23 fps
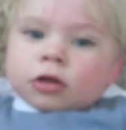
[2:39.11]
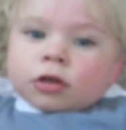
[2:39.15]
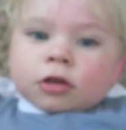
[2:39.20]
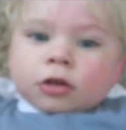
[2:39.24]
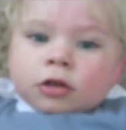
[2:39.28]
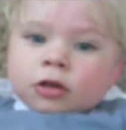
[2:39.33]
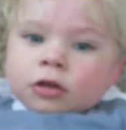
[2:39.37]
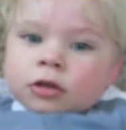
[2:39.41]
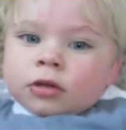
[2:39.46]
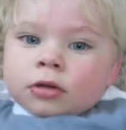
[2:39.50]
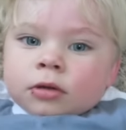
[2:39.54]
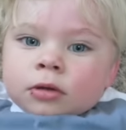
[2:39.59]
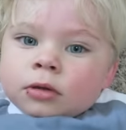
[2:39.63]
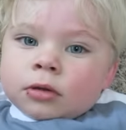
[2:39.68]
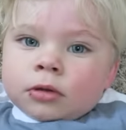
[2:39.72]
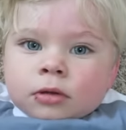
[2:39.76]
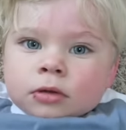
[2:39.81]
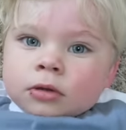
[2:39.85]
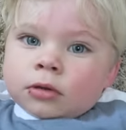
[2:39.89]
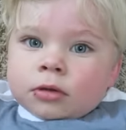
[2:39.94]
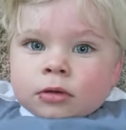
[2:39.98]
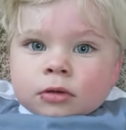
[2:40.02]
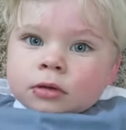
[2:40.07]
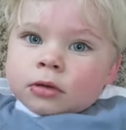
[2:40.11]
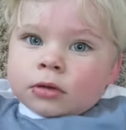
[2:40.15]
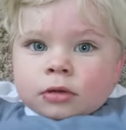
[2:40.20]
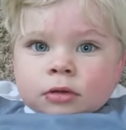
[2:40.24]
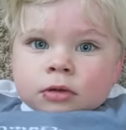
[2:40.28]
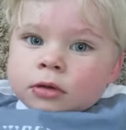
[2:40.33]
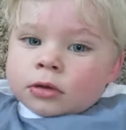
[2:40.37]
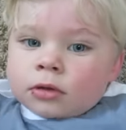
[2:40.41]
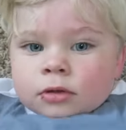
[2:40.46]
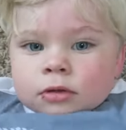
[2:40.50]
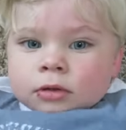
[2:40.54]
We love you. We want you
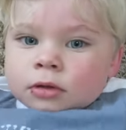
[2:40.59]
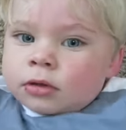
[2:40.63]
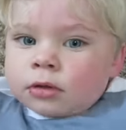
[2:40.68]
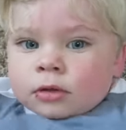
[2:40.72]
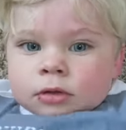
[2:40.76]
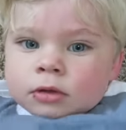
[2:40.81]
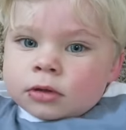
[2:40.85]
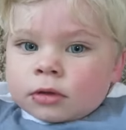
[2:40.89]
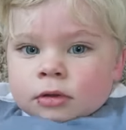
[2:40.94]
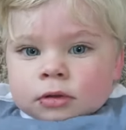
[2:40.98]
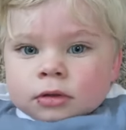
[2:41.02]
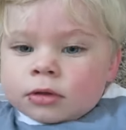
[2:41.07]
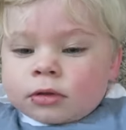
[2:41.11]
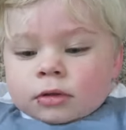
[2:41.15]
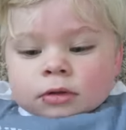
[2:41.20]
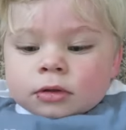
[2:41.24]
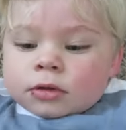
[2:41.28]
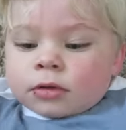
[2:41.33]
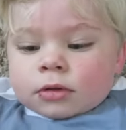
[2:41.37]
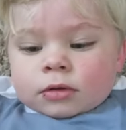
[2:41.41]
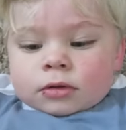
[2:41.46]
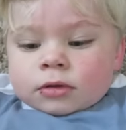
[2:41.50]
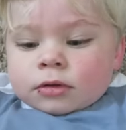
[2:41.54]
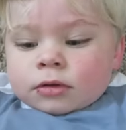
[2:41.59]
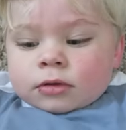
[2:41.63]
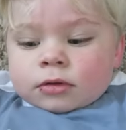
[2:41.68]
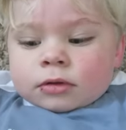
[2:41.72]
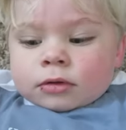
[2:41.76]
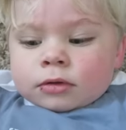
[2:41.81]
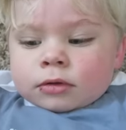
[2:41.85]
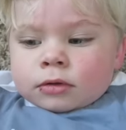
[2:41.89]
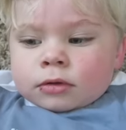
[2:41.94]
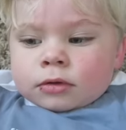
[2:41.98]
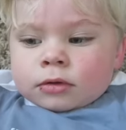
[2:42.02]
to be happy and healthy.
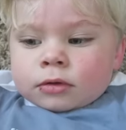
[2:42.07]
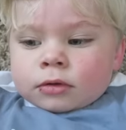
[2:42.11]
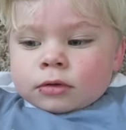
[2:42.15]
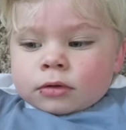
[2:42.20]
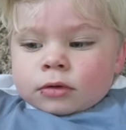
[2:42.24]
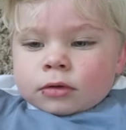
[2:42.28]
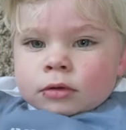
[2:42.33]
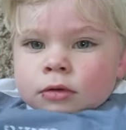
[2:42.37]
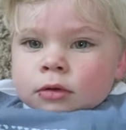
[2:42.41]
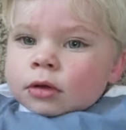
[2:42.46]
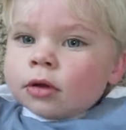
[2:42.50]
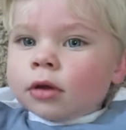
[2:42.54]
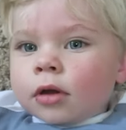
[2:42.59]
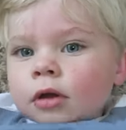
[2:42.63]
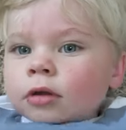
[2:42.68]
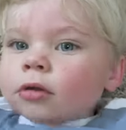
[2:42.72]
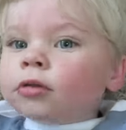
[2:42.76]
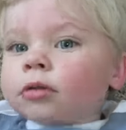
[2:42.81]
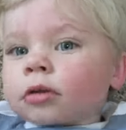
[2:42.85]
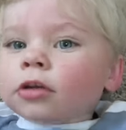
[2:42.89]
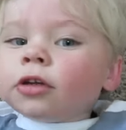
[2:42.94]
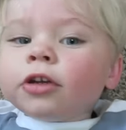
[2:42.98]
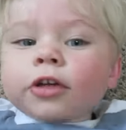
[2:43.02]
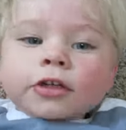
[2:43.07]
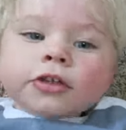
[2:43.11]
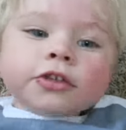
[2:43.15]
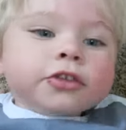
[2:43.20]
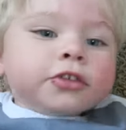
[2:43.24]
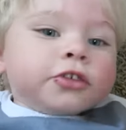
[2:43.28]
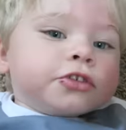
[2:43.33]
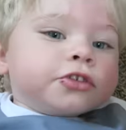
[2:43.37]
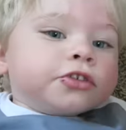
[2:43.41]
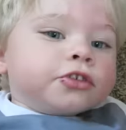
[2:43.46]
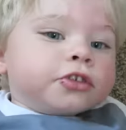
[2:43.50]
Happy and healthy.
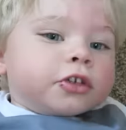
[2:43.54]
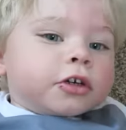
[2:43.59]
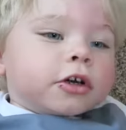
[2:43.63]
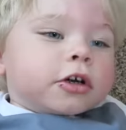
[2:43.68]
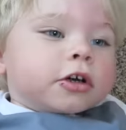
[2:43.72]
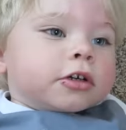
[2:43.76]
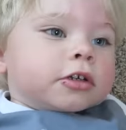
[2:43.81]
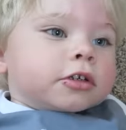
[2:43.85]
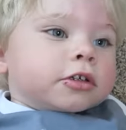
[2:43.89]
So